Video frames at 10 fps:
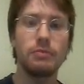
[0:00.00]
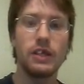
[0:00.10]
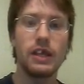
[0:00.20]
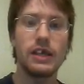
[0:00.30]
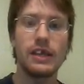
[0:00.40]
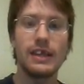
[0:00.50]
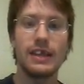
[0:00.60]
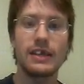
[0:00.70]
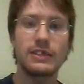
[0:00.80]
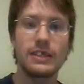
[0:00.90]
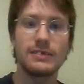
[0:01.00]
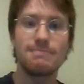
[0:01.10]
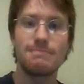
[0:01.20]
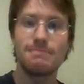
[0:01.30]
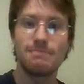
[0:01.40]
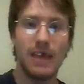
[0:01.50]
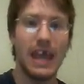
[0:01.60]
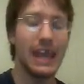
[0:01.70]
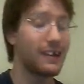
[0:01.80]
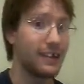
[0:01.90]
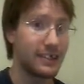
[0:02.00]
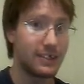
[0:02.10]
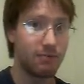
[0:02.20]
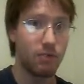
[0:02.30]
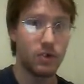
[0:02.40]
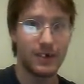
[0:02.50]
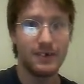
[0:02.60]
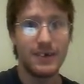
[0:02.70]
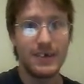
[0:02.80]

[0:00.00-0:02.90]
the election analyst for